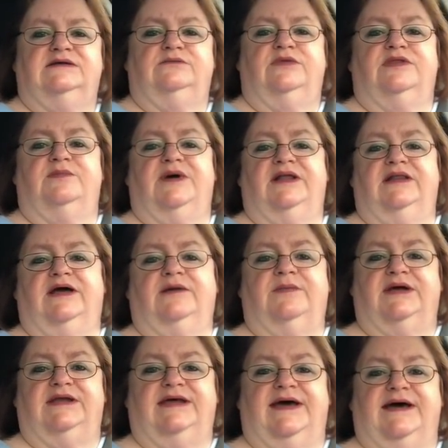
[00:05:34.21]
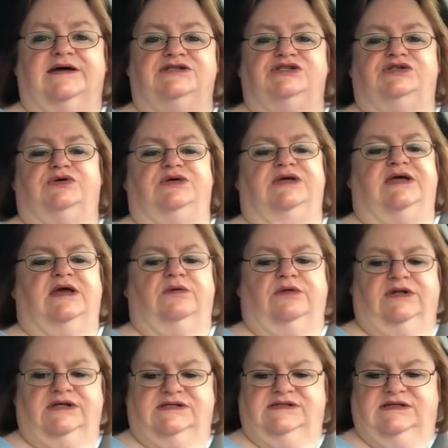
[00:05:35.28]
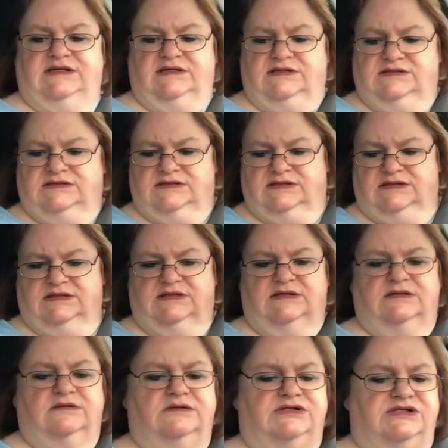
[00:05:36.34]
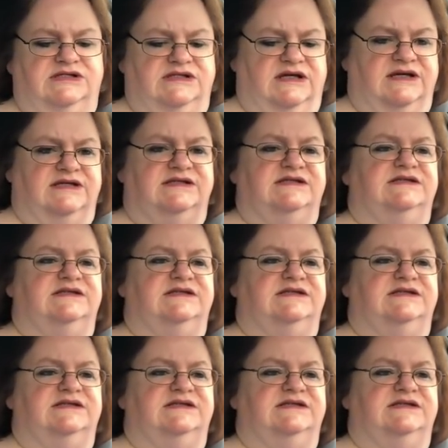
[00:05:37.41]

with my dash, so you can't really see it, which is nice.